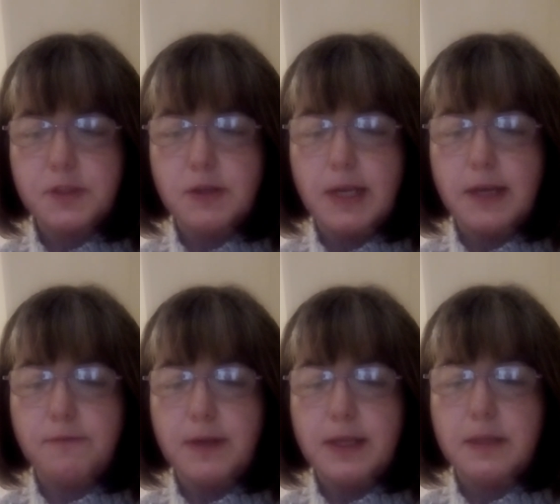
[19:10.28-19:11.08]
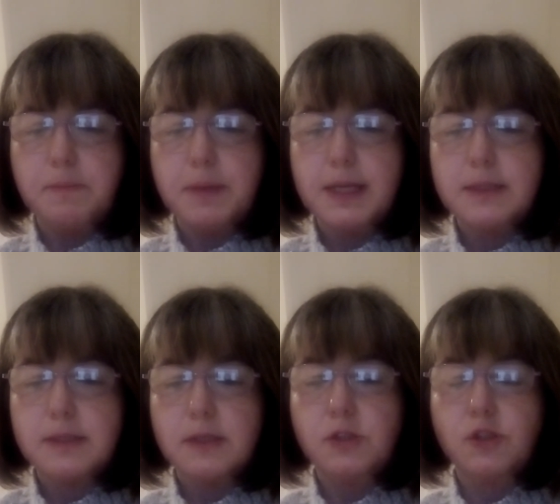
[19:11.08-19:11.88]
to live in the
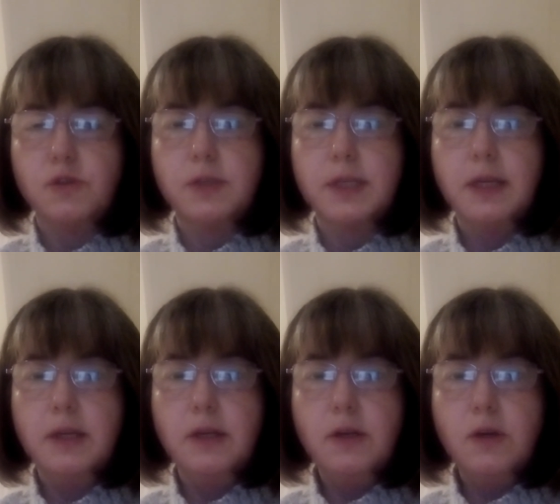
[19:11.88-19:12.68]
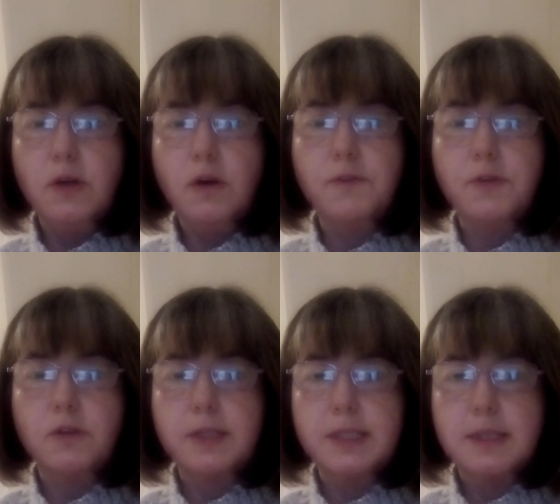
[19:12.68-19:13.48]
peace and joy of
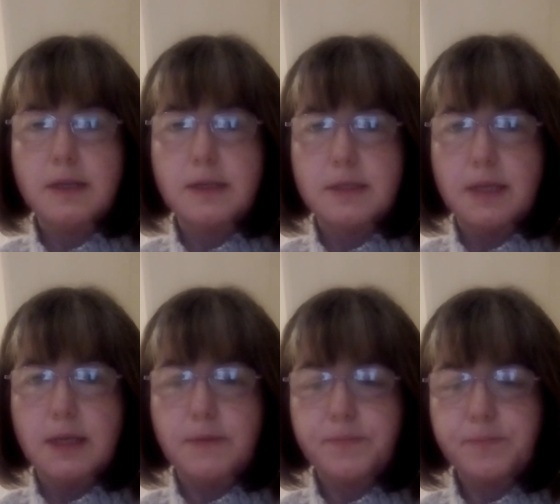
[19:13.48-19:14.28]
your eternity.